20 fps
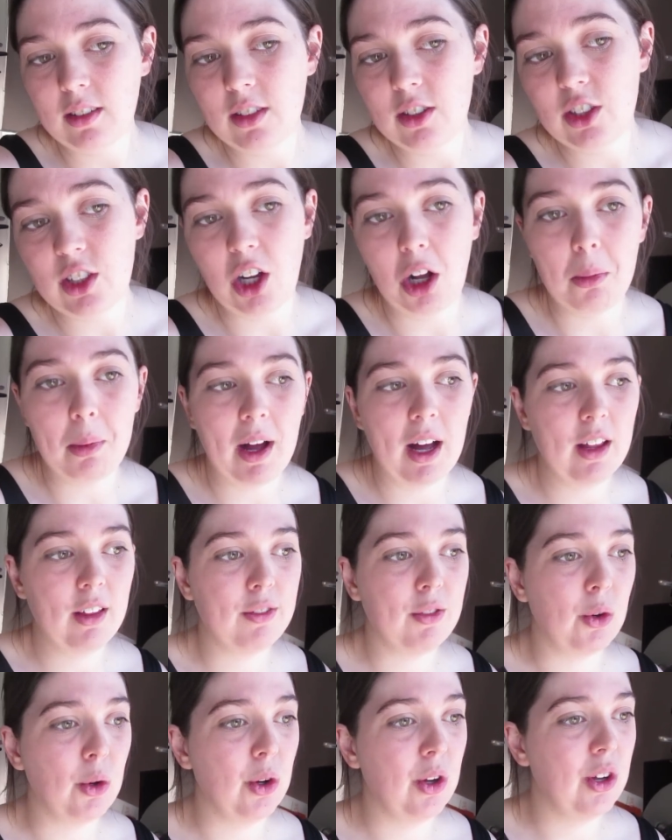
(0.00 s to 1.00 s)
shell bath
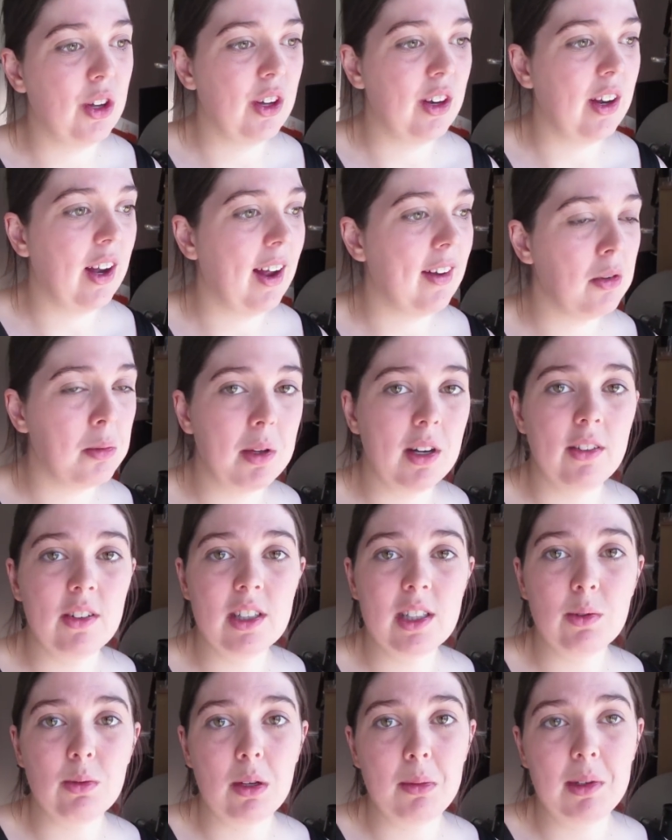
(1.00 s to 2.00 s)
for her to have a bit of a
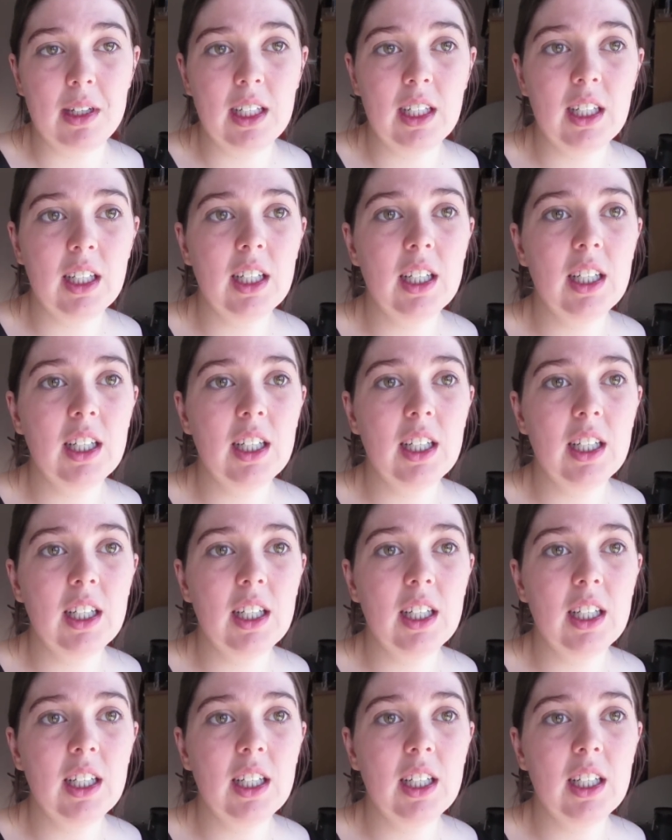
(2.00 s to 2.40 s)
swim in.